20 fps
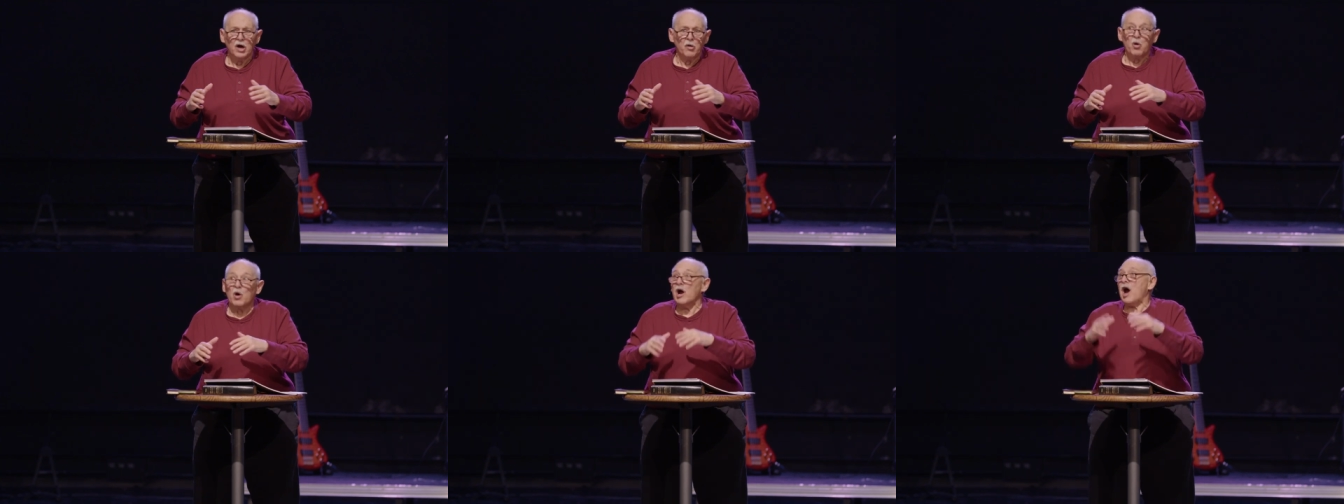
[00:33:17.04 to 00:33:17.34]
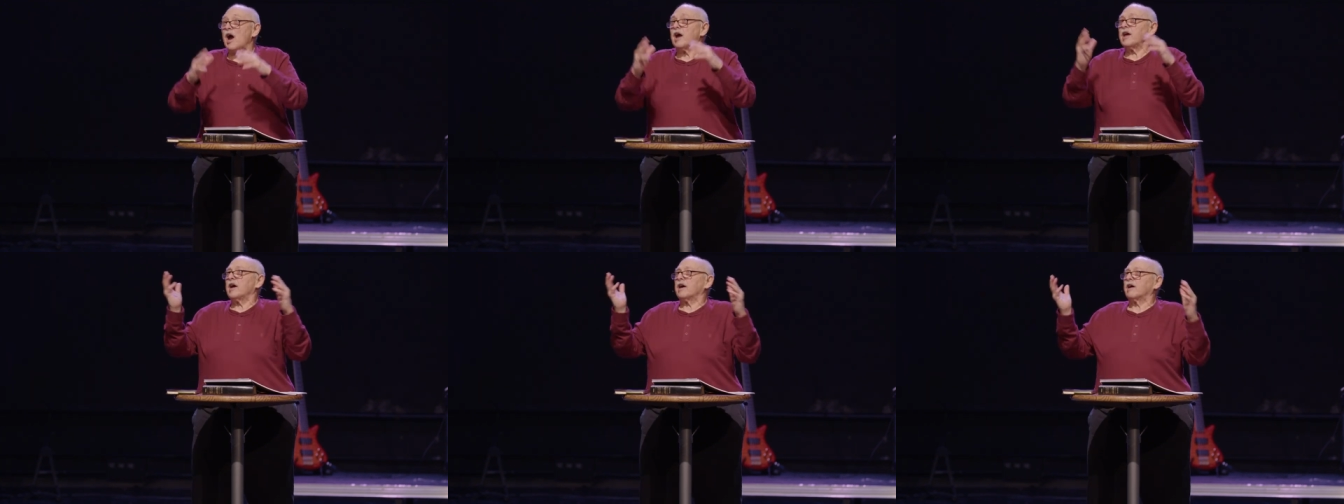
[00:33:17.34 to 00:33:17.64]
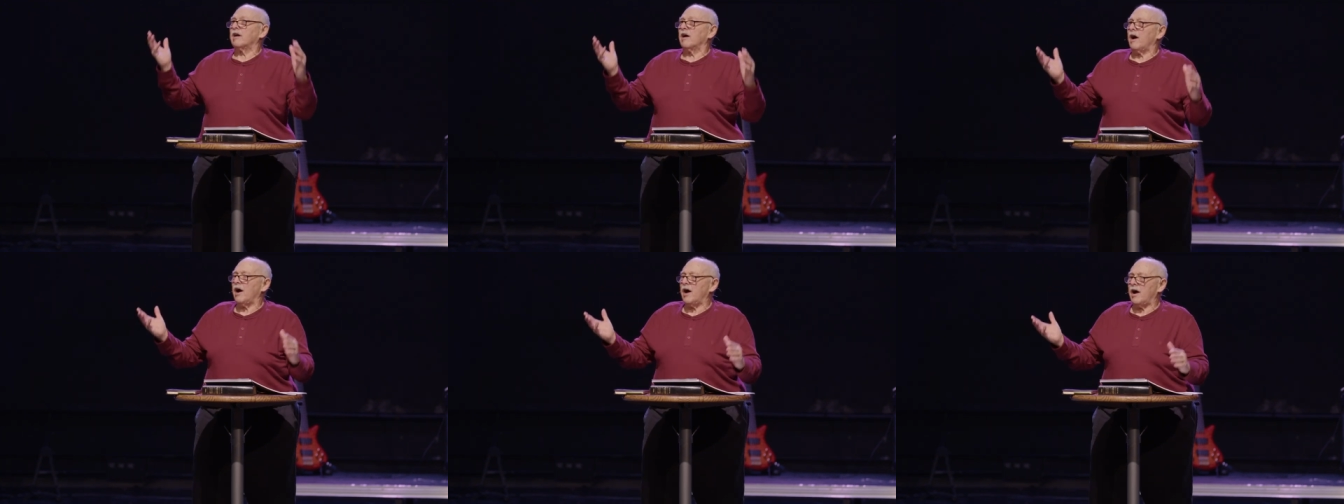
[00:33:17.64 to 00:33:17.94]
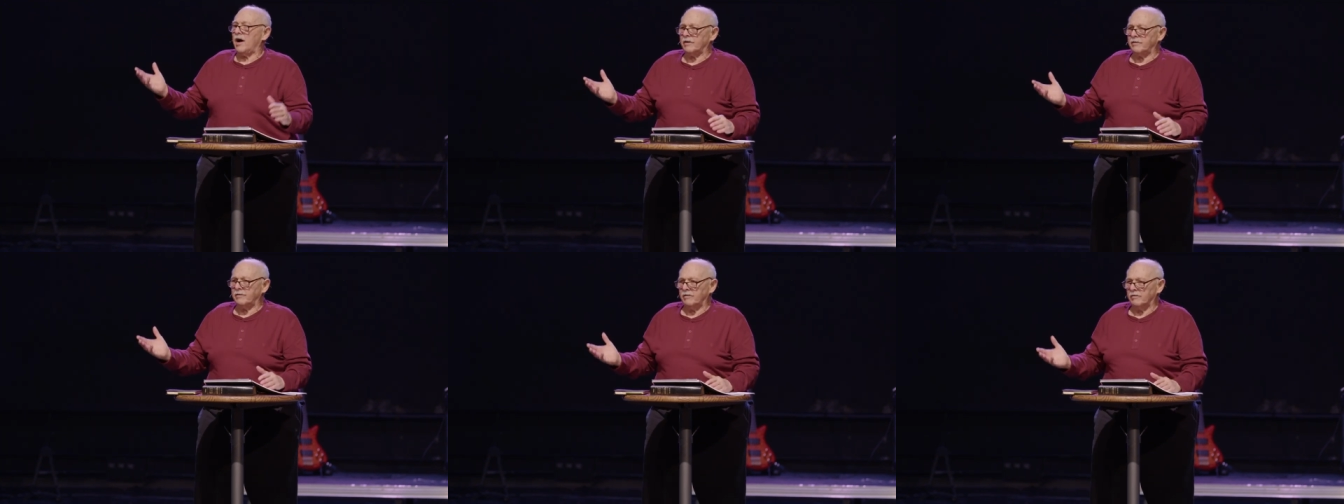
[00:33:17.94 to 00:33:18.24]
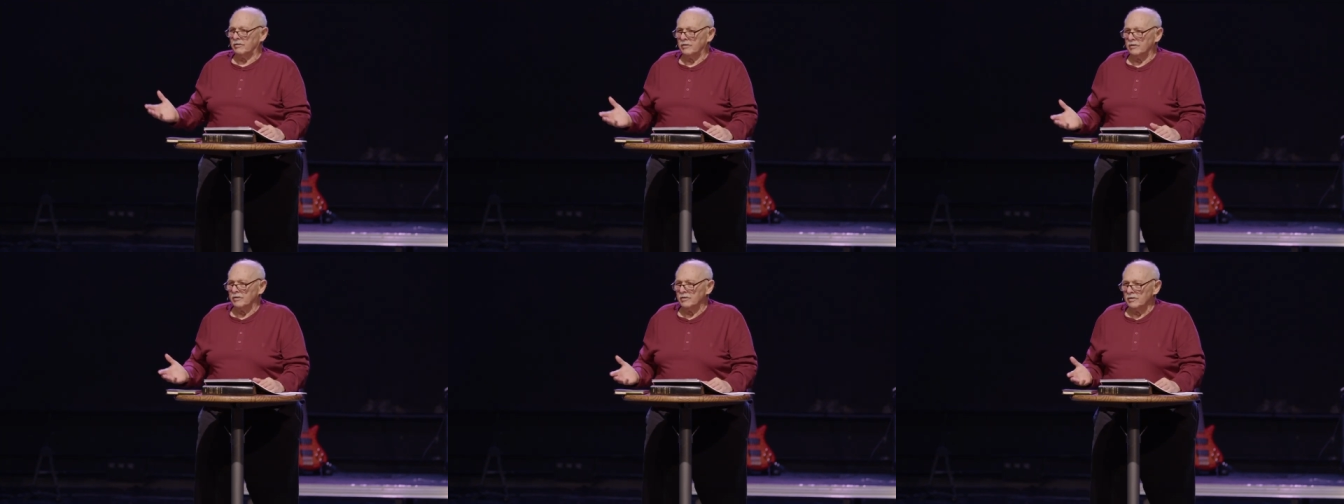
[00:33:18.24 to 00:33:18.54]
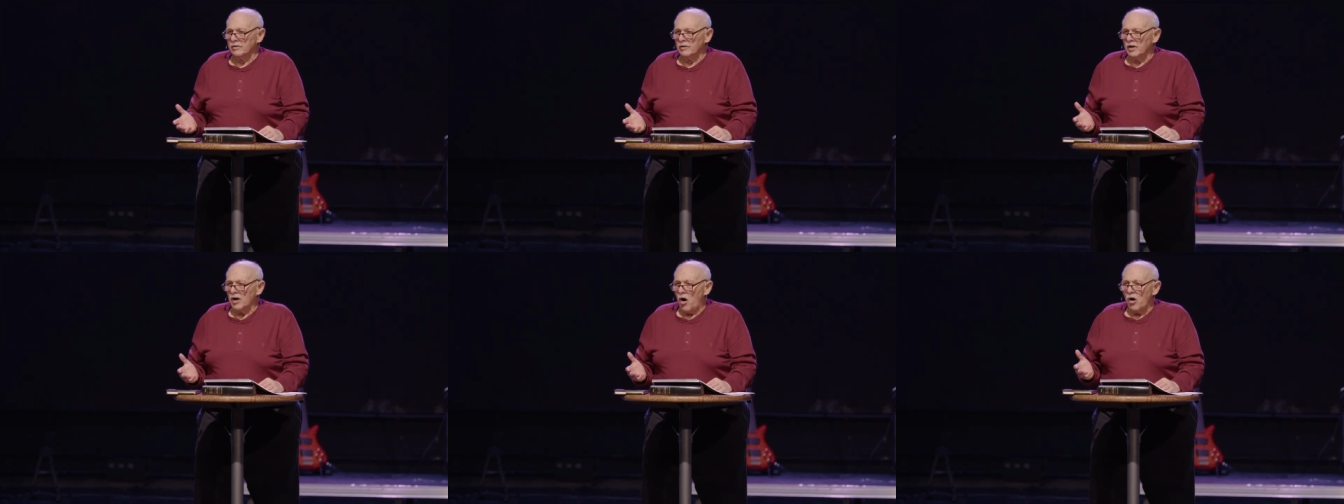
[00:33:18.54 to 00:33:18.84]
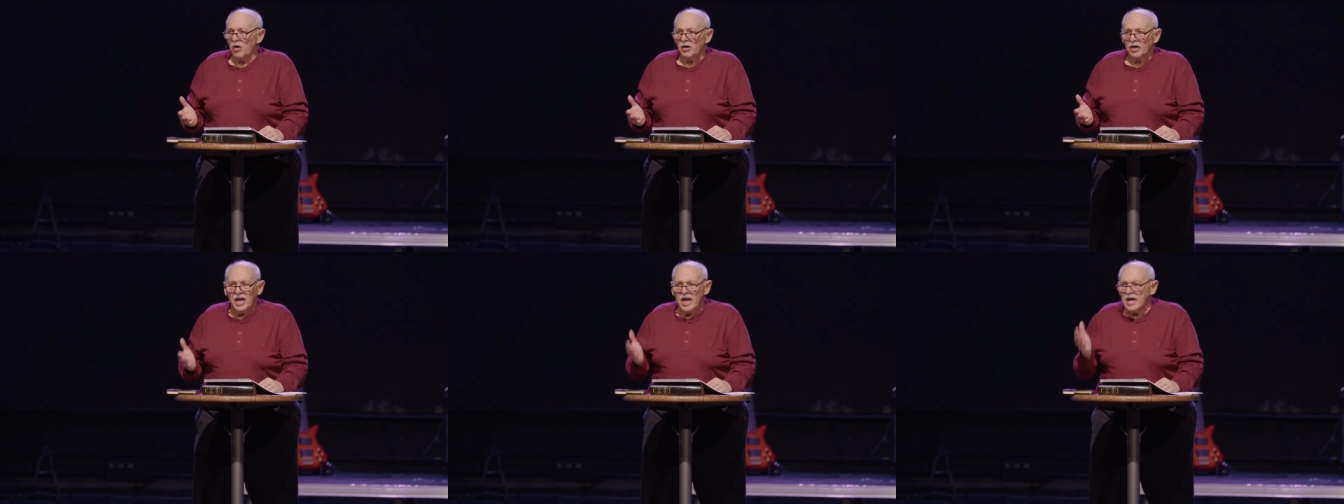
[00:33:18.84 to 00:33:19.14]
where are you, God?
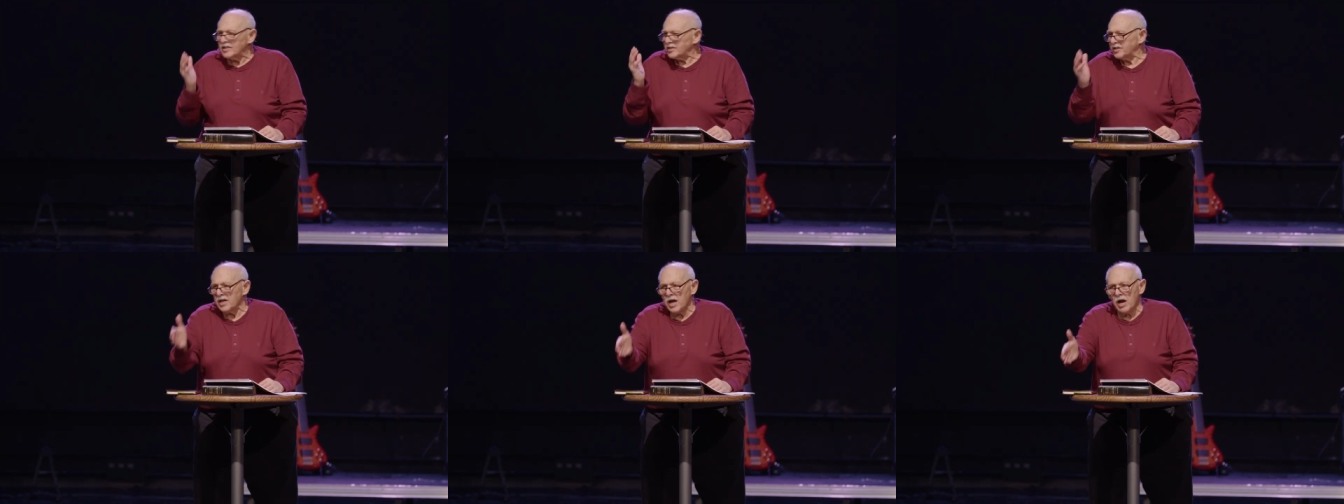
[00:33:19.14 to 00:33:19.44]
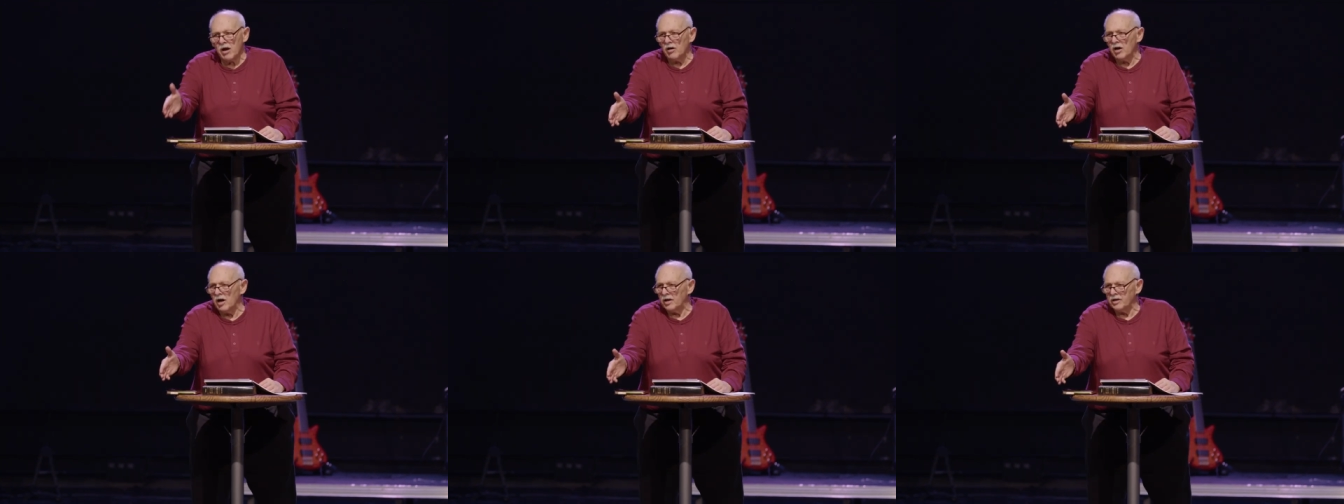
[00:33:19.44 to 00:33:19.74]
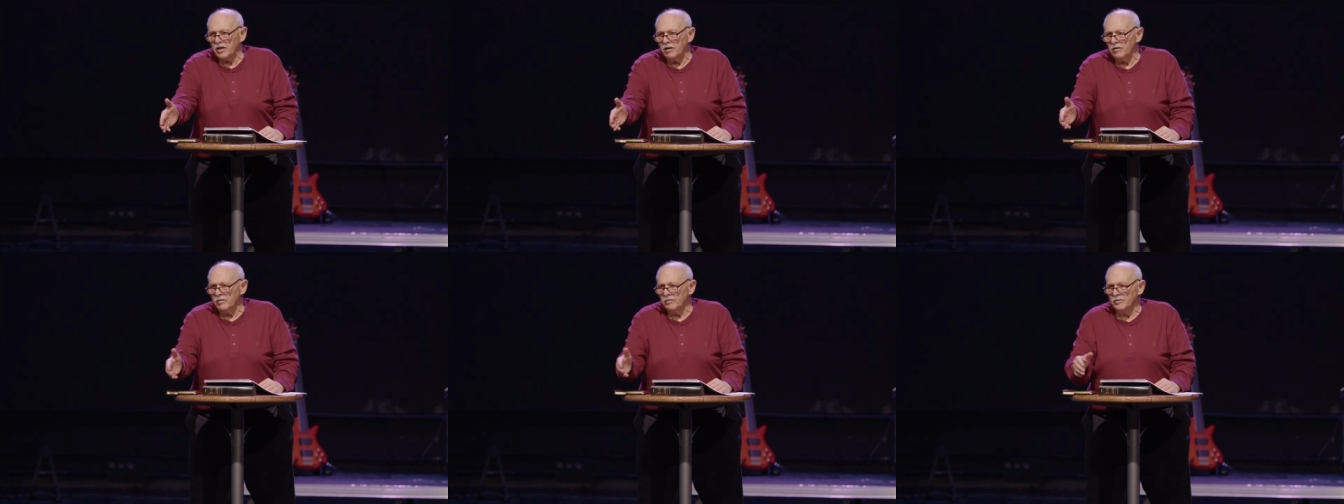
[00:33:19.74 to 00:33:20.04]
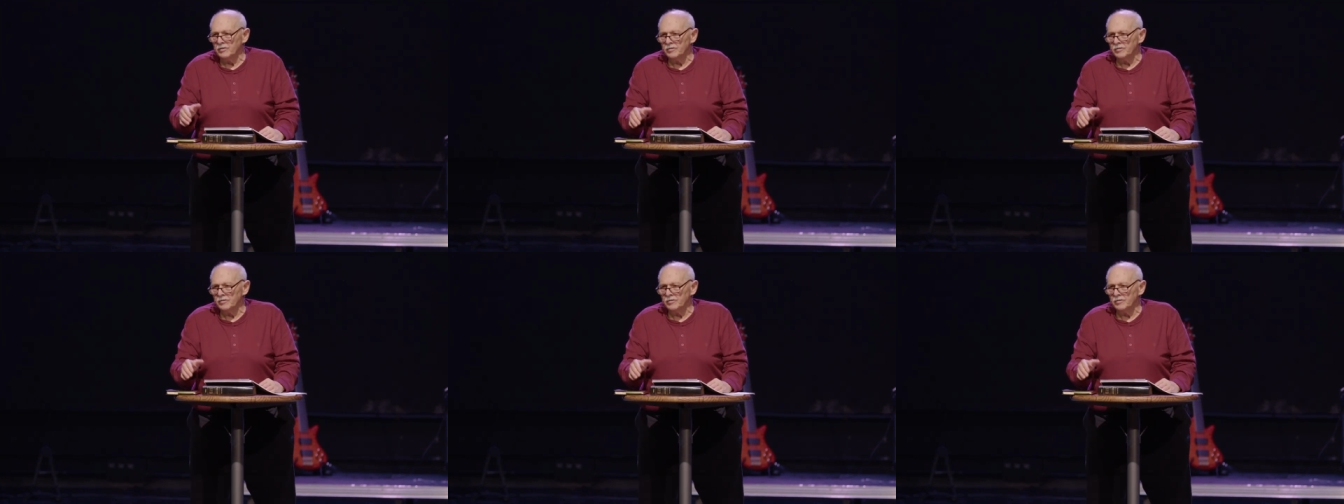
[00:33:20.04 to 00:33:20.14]
He's there, honey.